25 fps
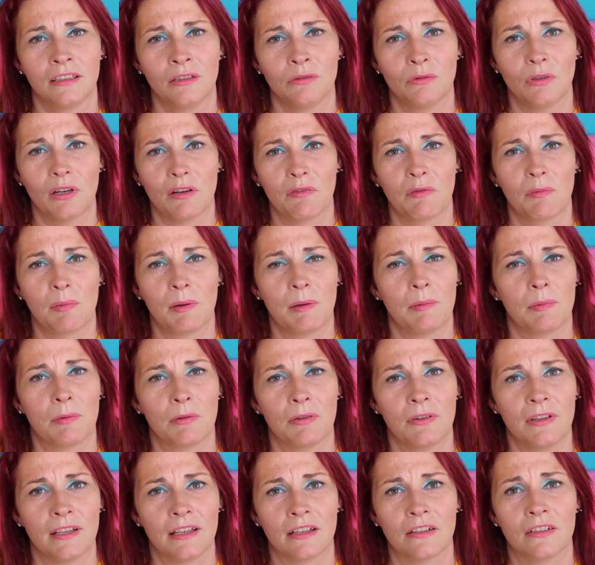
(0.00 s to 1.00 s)
what other people
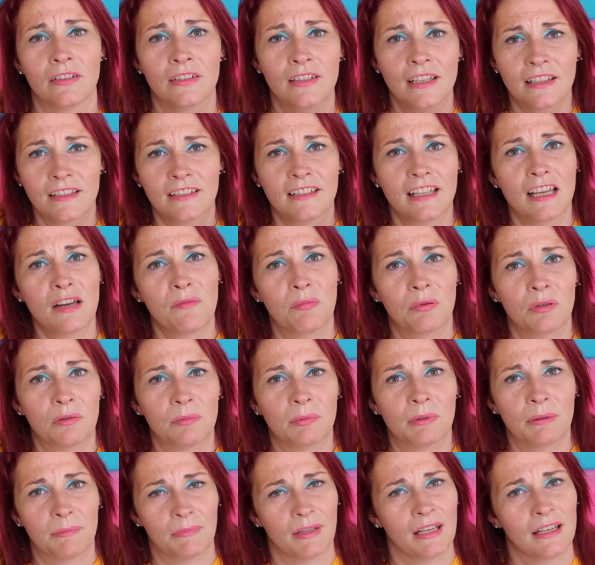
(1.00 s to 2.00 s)
think, because that's their
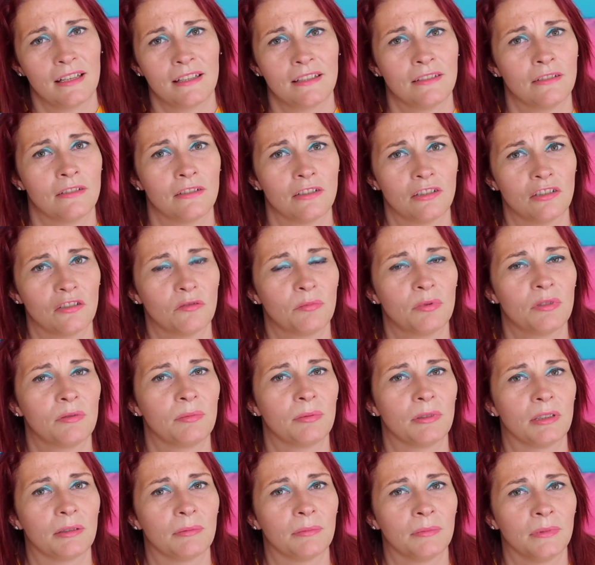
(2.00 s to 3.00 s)
problem, that is not your
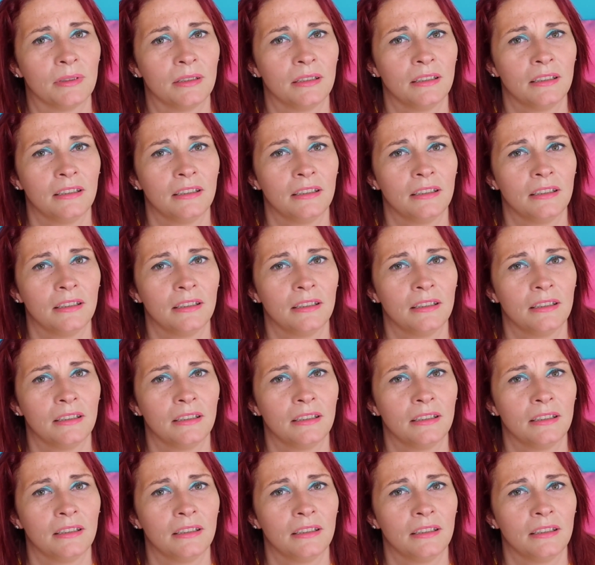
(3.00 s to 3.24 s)
problem.